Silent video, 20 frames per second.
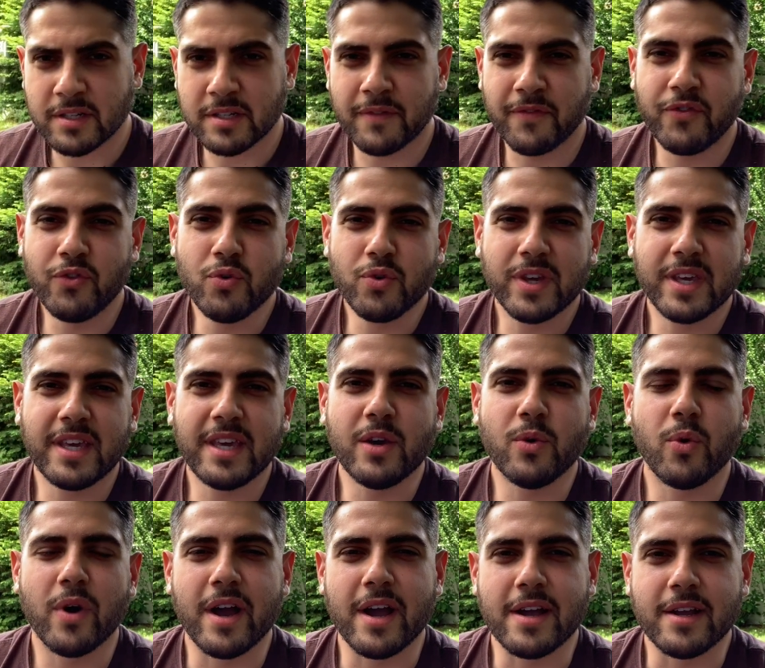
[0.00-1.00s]
a few key
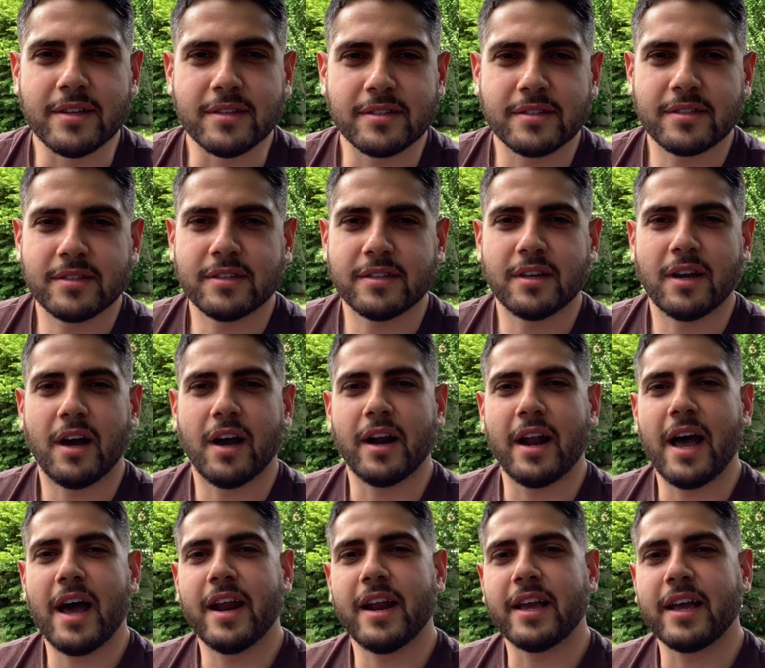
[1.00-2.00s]
ways on
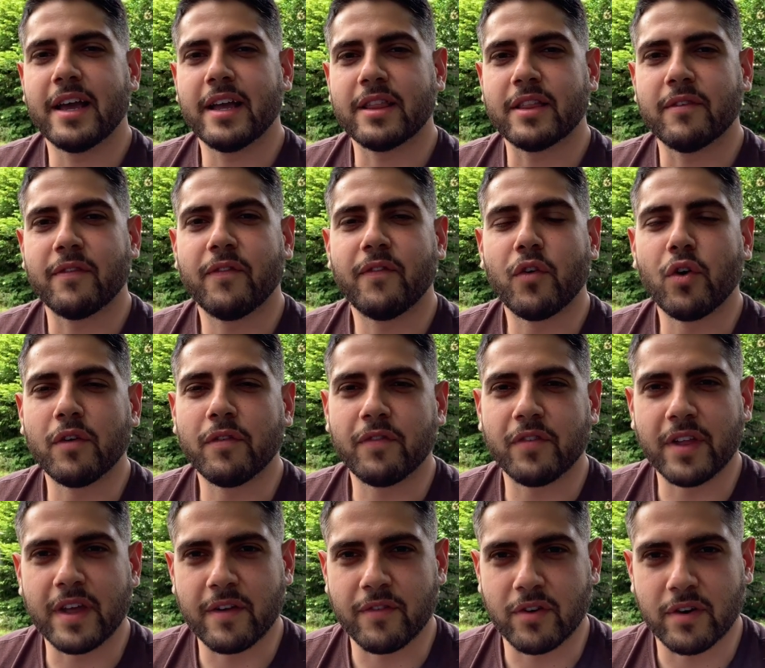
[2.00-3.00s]
how to get the full
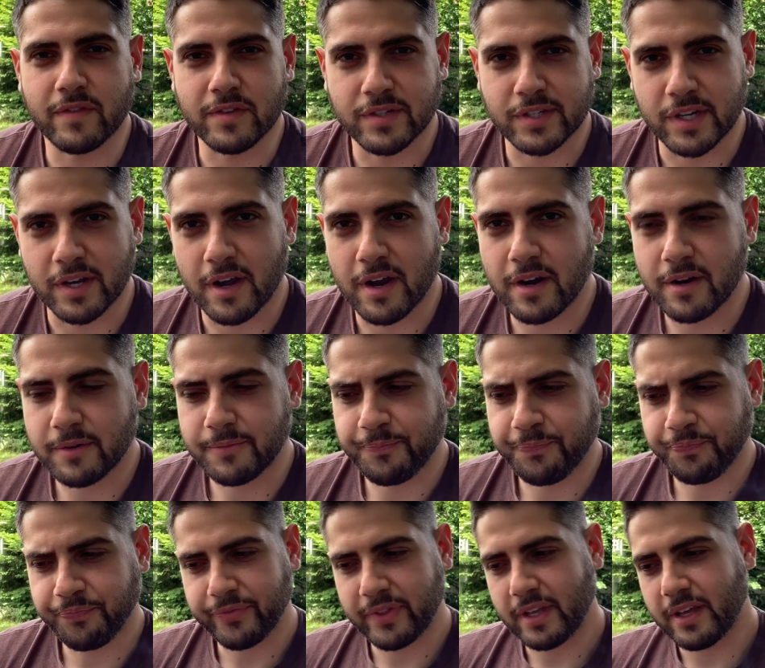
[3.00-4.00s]
flavor of a cigar.
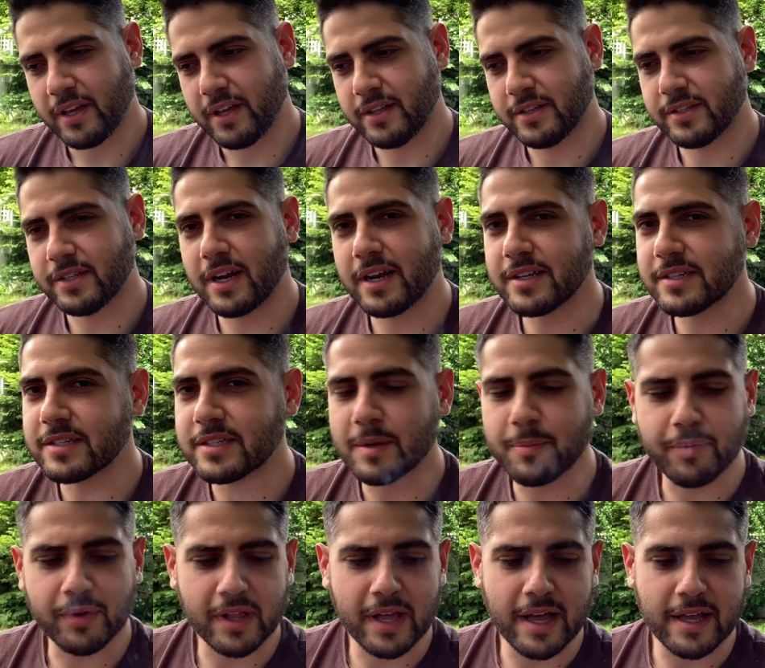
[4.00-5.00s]
It's not as
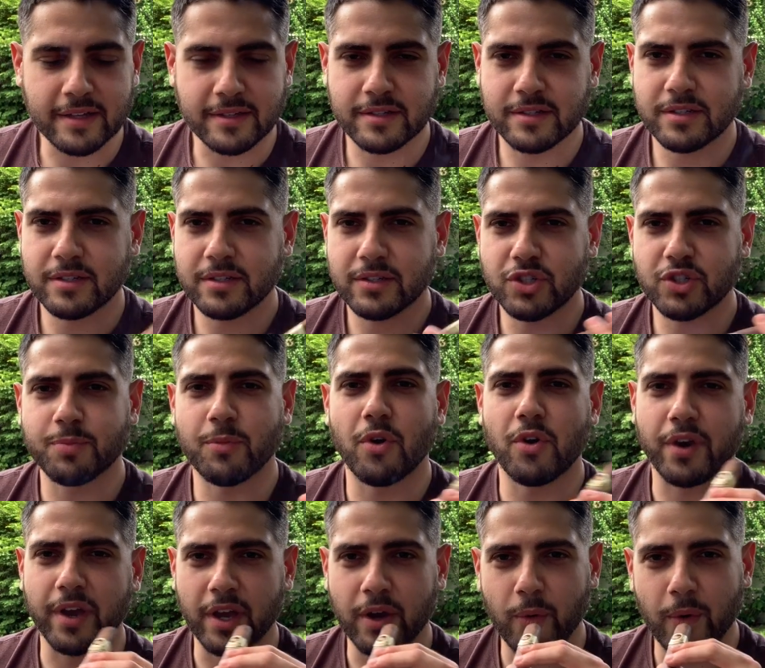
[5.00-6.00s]
simple as
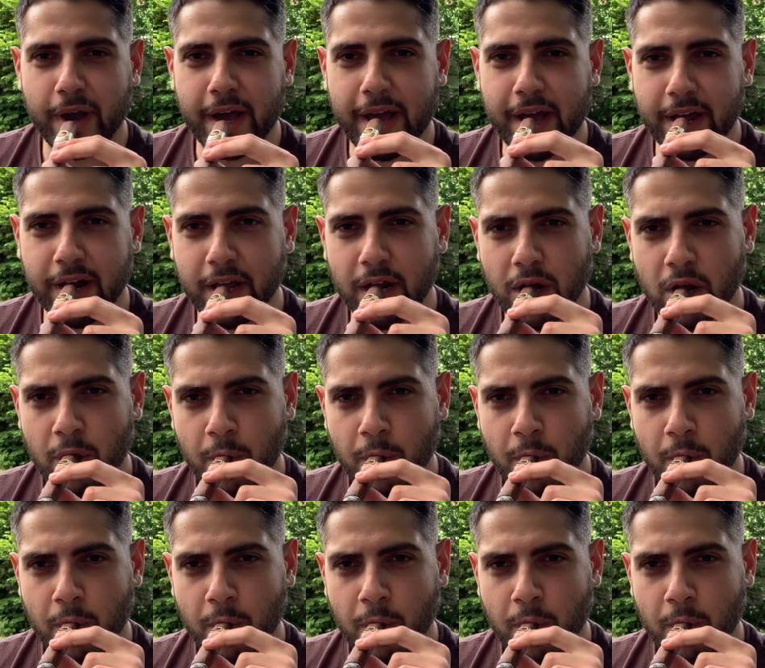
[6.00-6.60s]
smoking away at it,